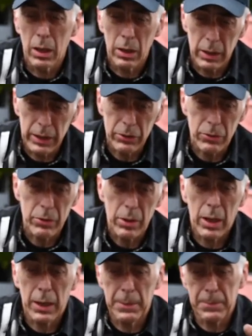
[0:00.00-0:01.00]
liter
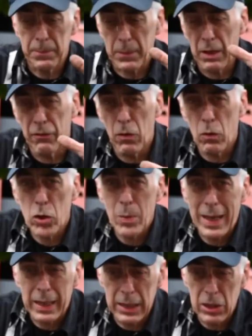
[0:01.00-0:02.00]

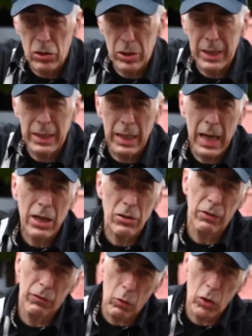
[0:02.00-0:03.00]
Volkswagen engine, and then
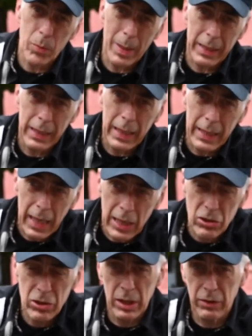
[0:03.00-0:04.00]
actually Volkswagen
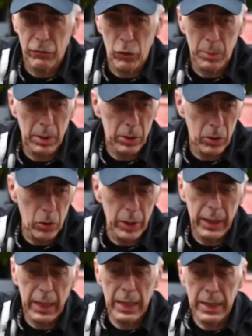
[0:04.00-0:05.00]
engaged in Formula
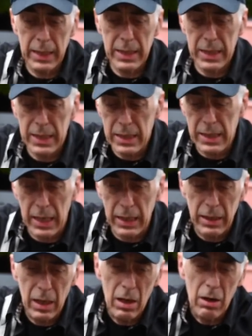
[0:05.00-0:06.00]
Konig. And this is
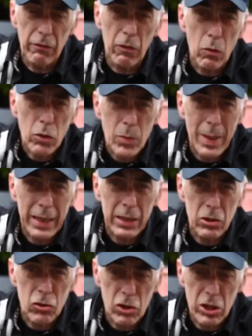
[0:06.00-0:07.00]
a
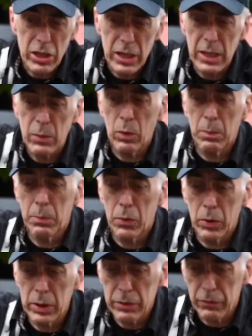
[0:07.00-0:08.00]
Volkswagen GT
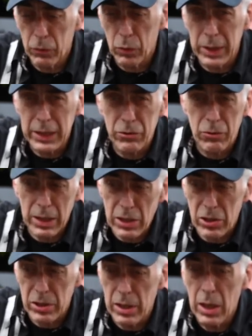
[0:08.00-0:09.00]
1.4 liter
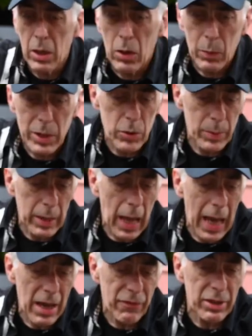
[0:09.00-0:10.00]
engine which we
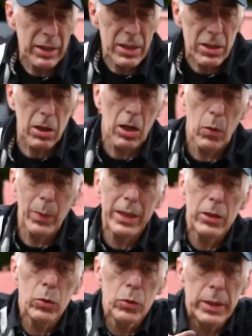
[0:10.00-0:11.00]
have in this car
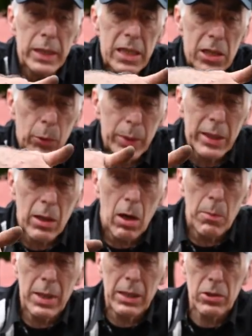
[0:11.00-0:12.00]
with 2 DCOE
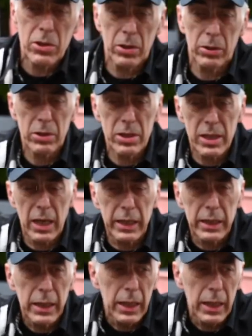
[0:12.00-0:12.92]
carburetors on the side.